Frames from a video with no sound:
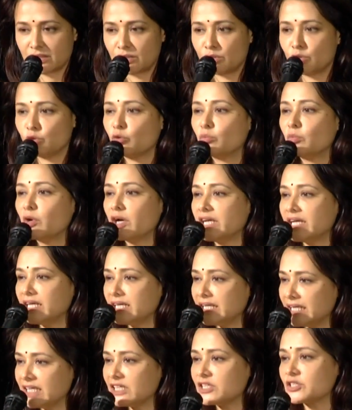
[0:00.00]
Nobody
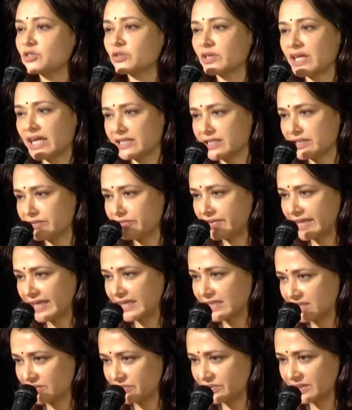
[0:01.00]
needs to get
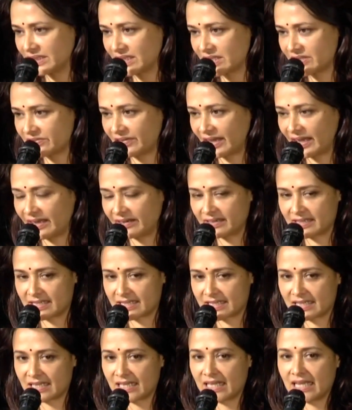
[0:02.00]
infected with this
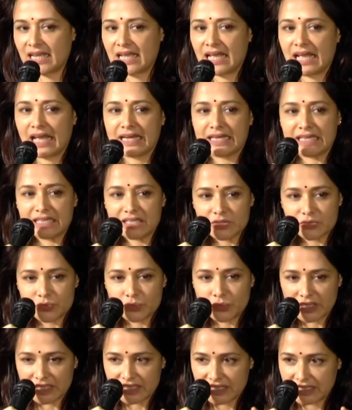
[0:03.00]
virus. And it is
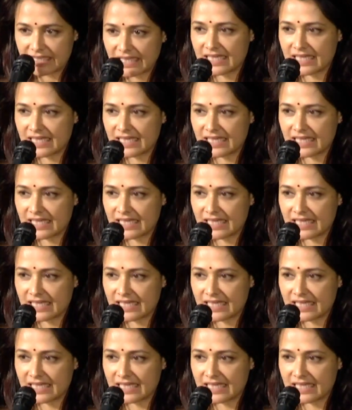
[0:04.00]
with